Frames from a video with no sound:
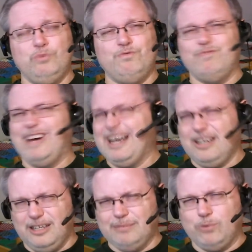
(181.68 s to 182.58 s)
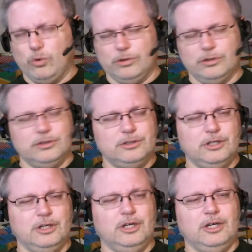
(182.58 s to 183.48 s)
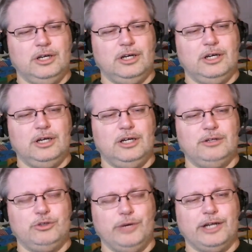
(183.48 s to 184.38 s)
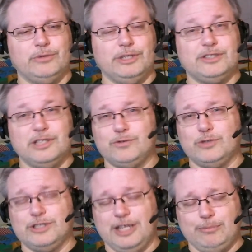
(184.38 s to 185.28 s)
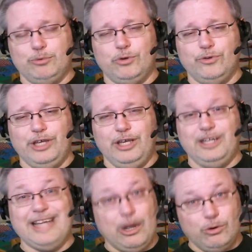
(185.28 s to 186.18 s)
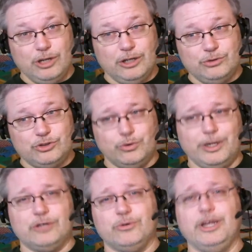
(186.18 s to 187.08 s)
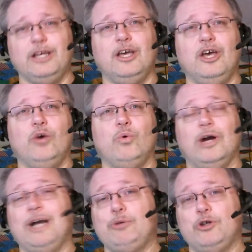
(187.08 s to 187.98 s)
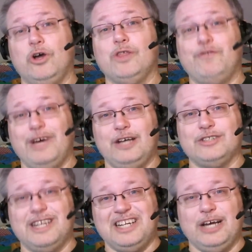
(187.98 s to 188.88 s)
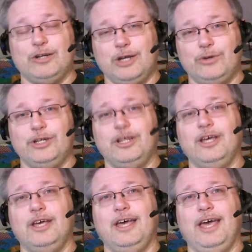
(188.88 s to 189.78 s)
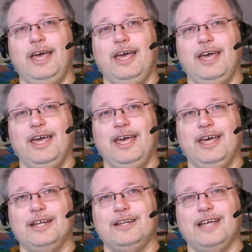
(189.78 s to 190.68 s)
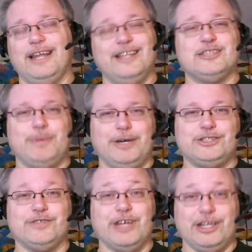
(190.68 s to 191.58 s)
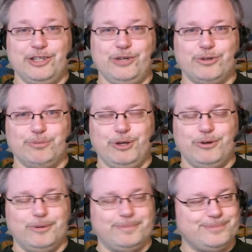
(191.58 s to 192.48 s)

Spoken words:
vital, important directories, such, for example, the downloads directory, where I put all the files I downloaded in anticipation of getting the new computer.